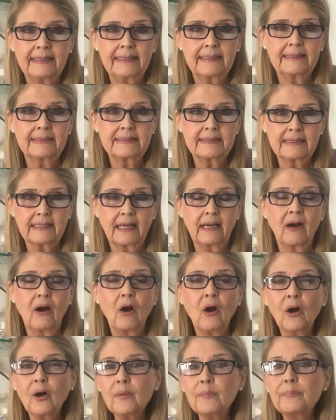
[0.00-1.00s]
It's a
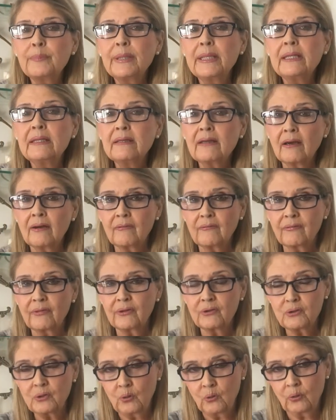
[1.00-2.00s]
Heartbeat of
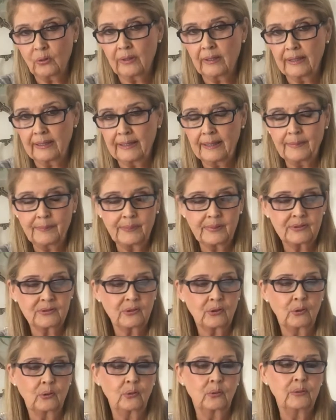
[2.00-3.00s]
the Torah
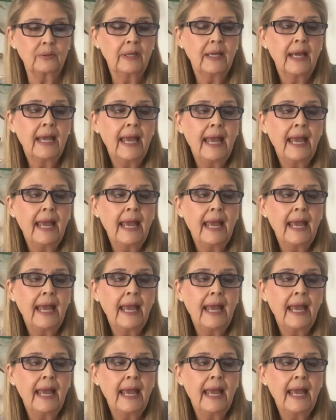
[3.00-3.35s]
episode,